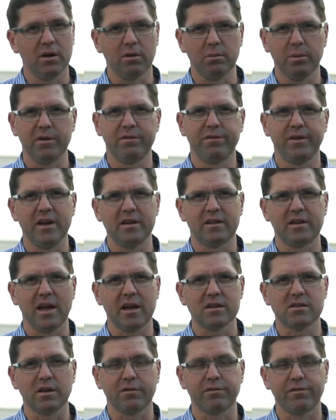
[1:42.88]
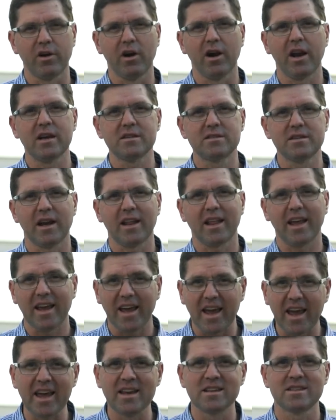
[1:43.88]
It'll be fantastic, Friday, Saturday
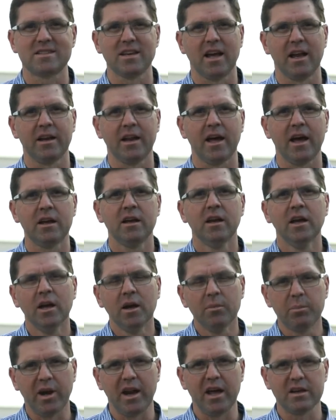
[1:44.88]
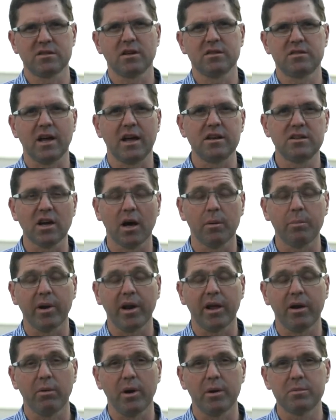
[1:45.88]
and Sunday. But as I say, jump on
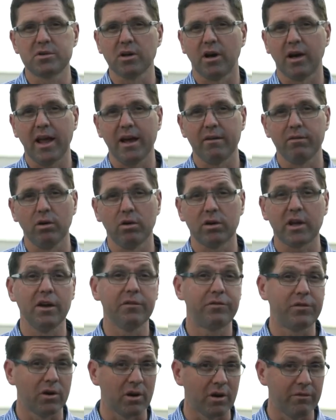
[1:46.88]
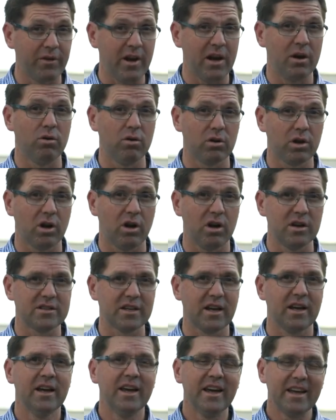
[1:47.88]
our website, have a look. If you're an event
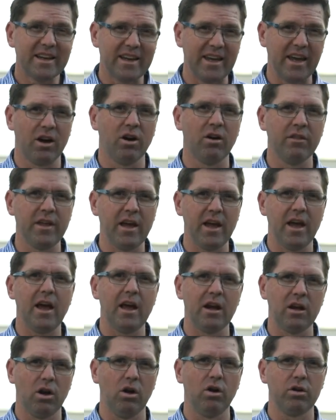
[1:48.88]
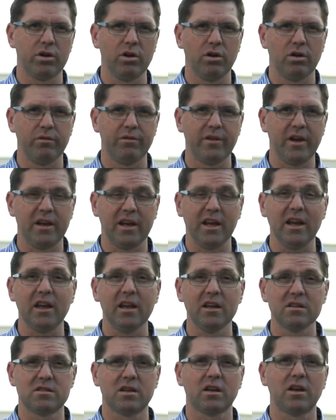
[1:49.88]
organiser, get on there and log your event. It
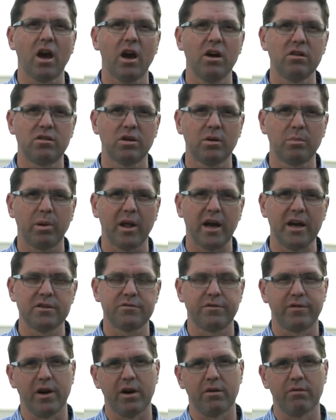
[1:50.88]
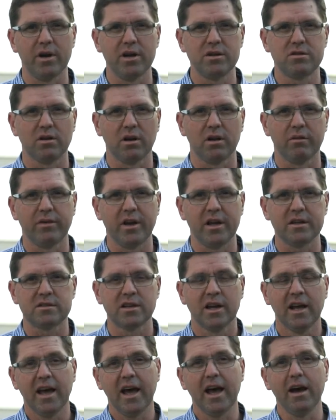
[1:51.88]
is the go-to place for our regional events.
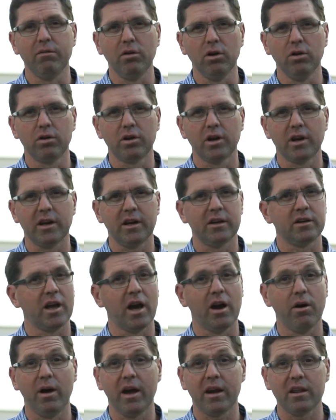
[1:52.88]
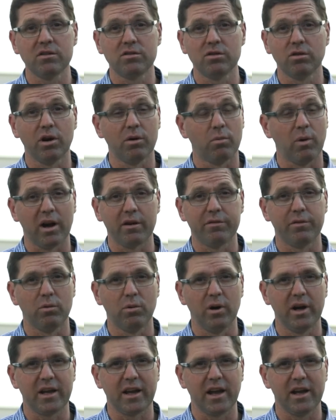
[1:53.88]
Have a look at it and go out, enjoy a wonderful
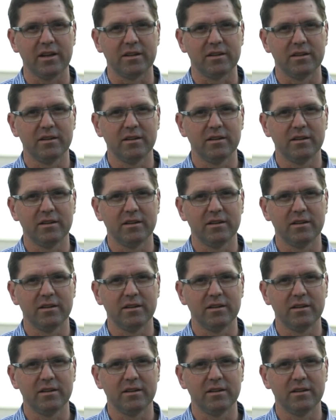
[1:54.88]
weekend.